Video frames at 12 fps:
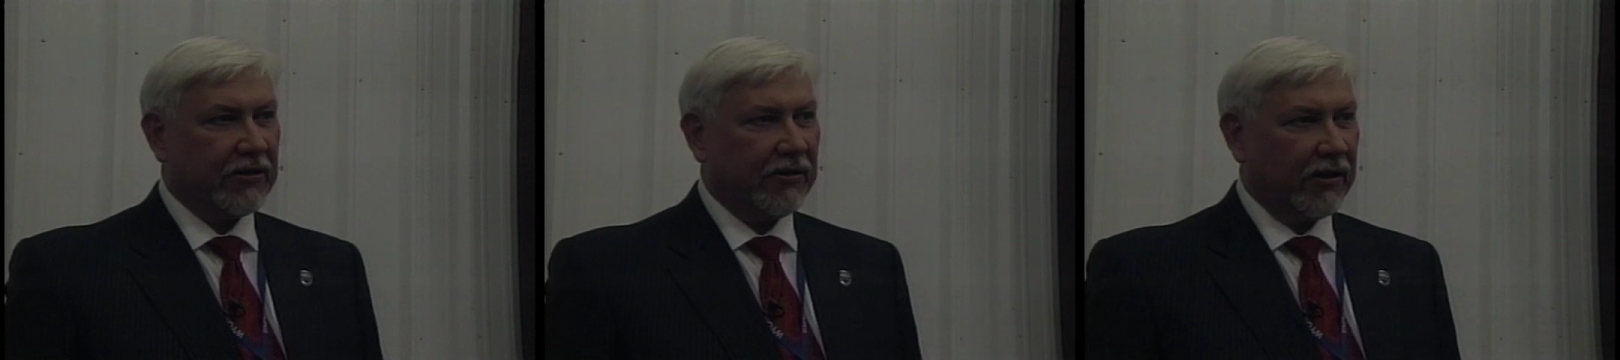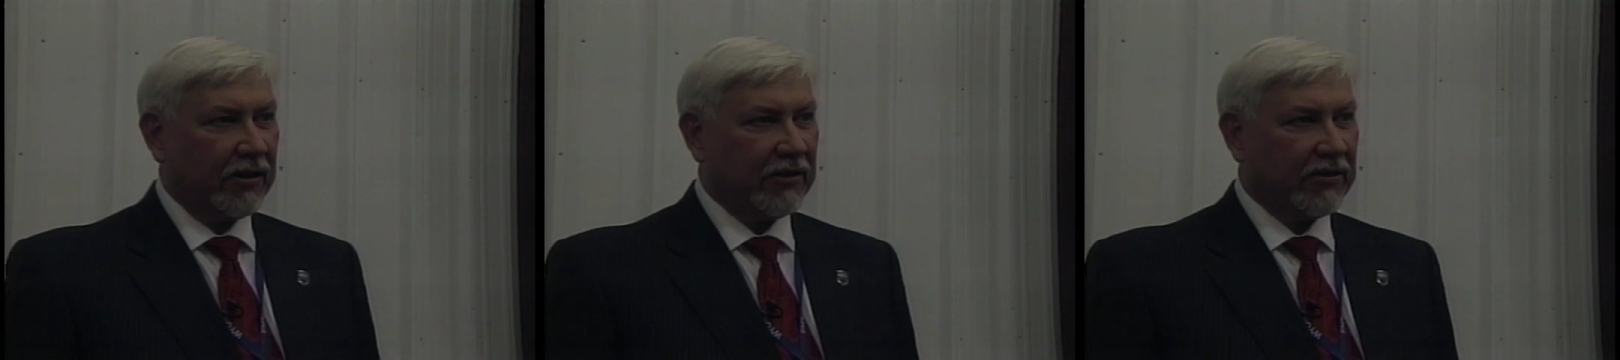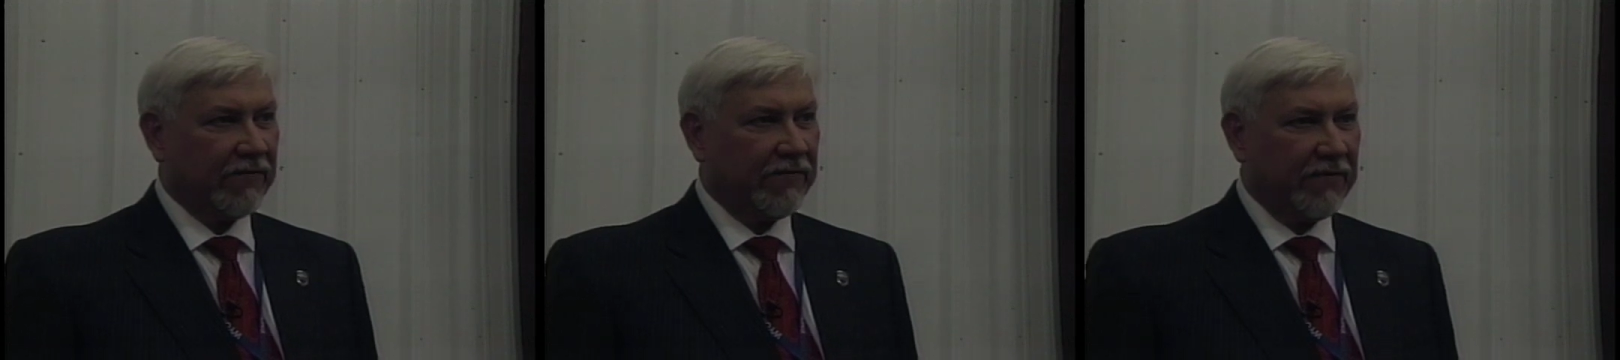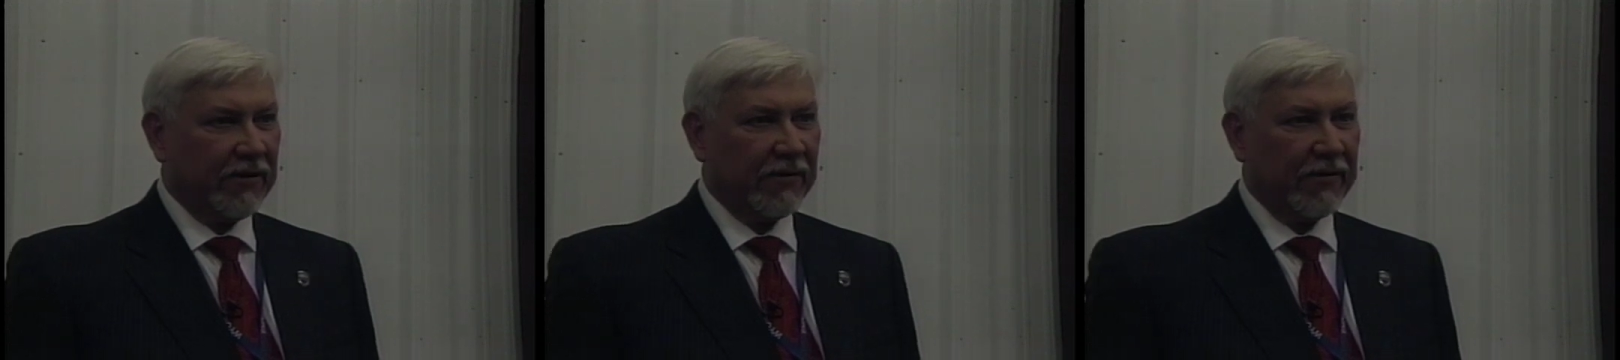a, is a
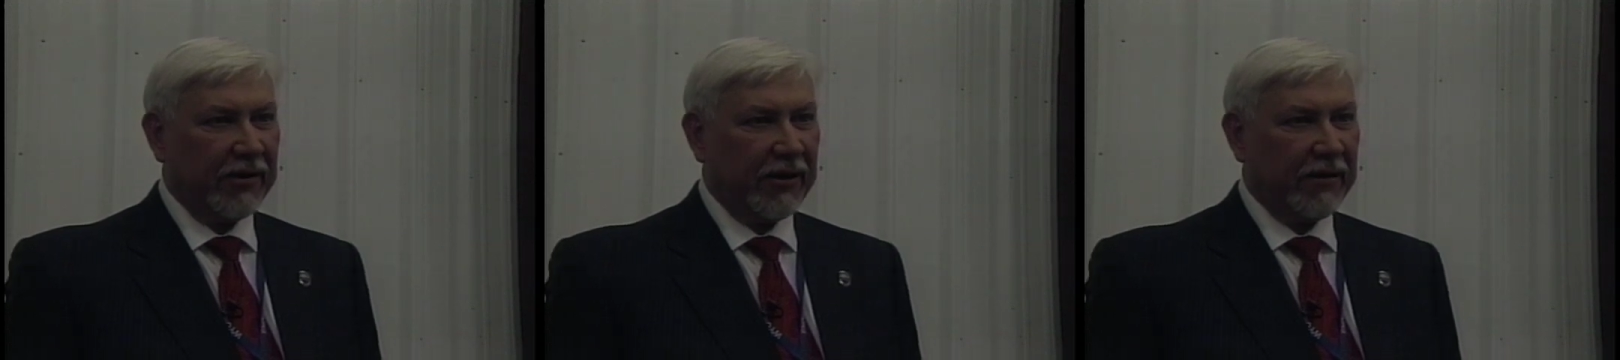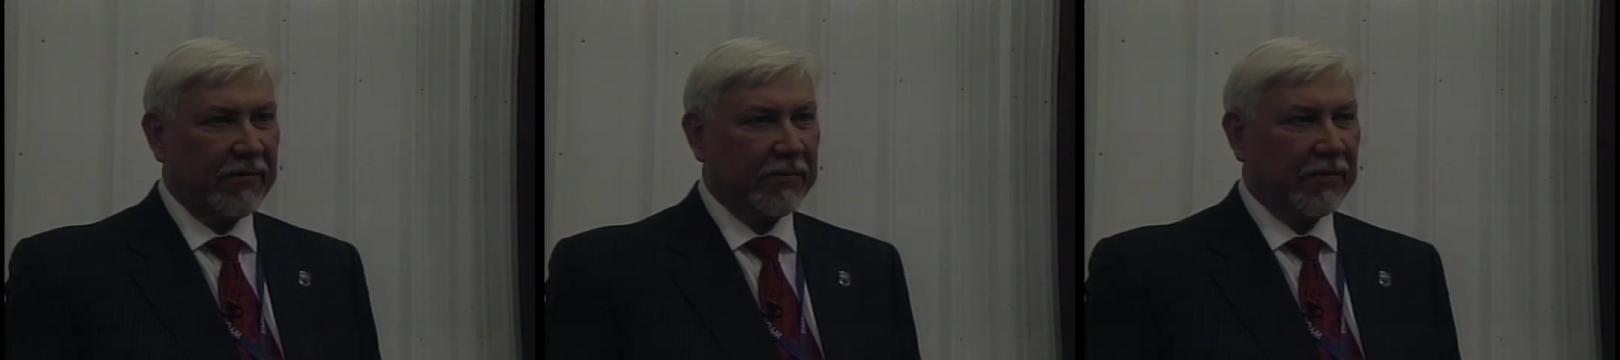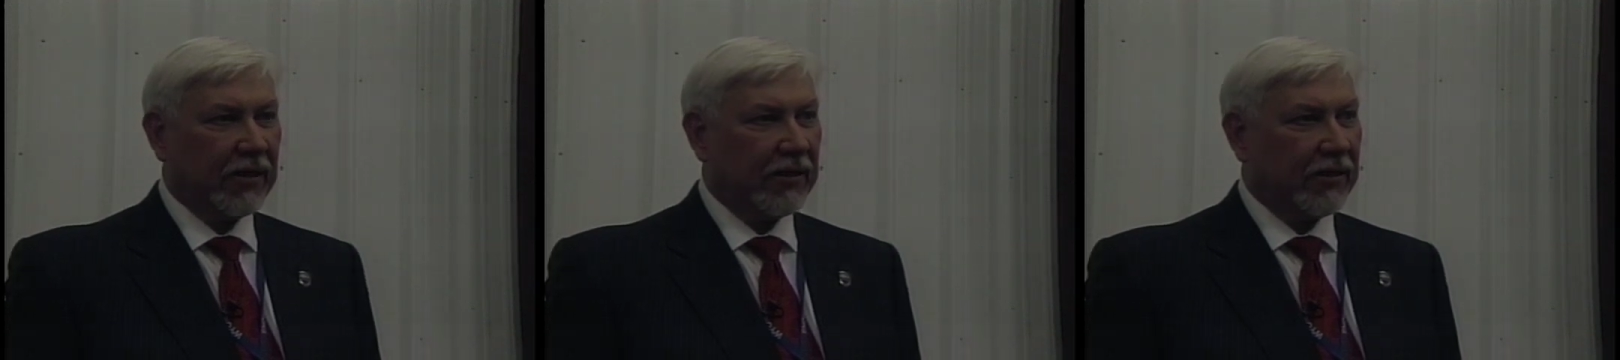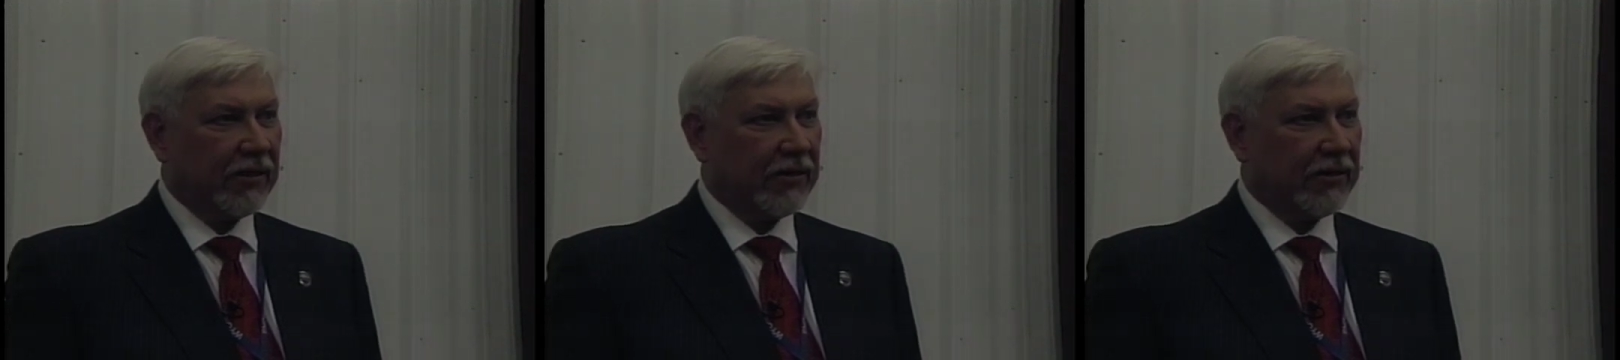very
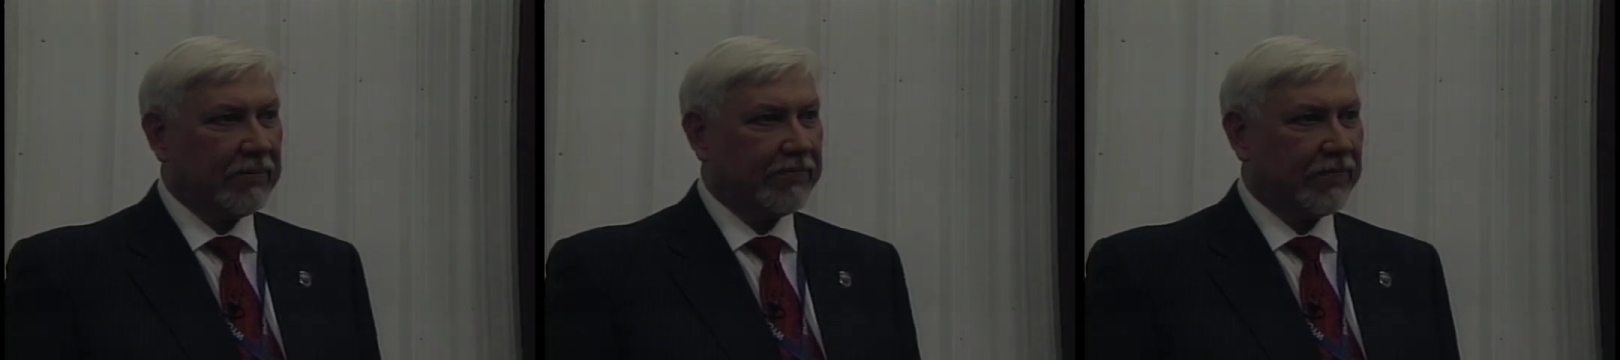um, uh,